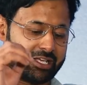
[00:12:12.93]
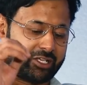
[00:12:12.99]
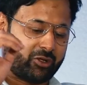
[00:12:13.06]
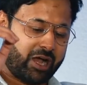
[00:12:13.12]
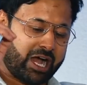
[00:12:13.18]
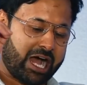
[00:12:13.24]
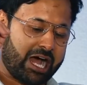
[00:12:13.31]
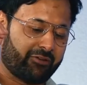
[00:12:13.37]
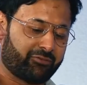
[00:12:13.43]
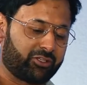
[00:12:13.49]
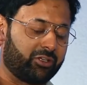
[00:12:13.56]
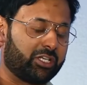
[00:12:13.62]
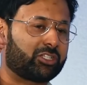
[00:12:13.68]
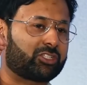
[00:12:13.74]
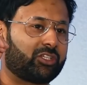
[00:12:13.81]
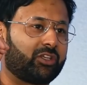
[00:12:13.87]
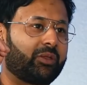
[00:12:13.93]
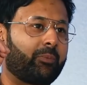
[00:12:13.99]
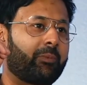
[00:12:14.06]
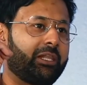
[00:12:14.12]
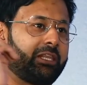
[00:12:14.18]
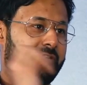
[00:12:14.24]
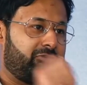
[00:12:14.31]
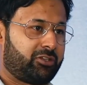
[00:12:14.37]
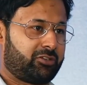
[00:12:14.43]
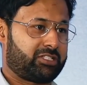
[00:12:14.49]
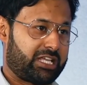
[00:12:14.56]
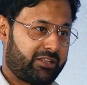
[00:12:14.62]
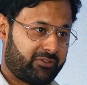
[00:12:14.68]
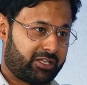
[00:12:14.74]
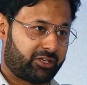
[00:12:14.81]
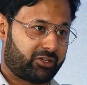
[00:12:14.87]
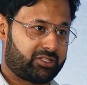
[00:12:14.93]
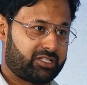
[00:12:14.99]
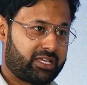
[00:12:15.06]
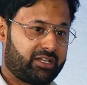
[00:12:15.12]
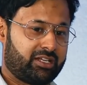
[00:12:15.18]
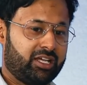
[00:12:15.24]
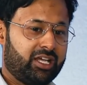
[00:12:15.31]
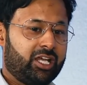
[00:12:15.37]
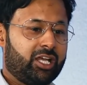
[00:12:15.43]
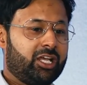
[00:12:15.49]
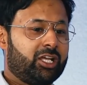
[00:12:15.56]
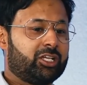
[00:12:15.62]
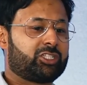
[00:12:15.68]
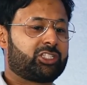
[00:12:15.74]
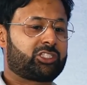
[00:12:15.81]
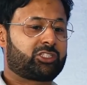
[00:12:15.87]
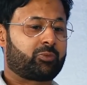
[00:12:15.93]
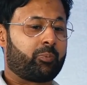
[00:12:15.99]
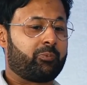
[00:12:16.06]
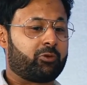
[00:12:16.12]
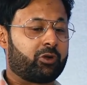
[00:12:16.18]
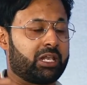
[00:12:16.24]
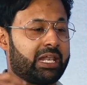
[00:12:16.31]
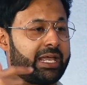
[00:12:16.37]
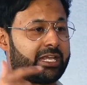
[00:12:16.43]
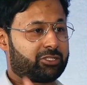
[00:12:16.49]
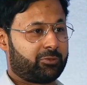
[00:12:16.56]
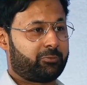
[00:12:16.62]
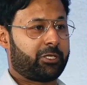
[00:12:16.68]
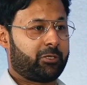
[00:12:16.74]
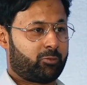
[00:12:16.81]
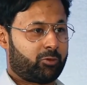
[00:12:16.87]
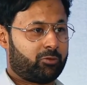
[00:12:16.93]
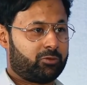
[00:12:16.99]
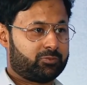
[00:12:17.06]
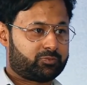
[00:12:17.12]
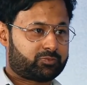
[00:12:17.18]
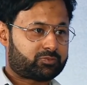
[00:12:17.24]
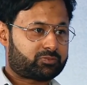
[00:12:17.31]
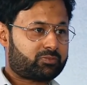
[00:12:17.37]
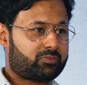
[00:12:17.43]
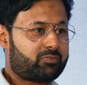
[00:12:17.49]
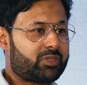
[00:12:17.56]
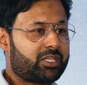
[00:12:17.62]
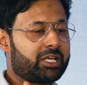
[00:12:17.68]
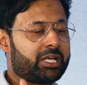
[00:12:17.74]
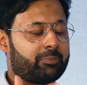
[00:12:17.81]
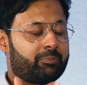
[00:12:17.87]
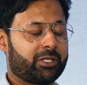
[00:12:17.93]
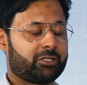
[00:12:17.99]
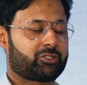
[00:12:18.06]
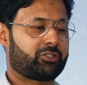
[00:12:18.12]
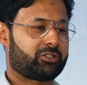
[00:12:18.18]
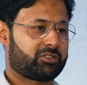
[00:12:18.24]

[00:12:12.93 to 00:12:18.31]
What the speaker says: Like, you have to literally believe in yourself, like you said, relate to people, and build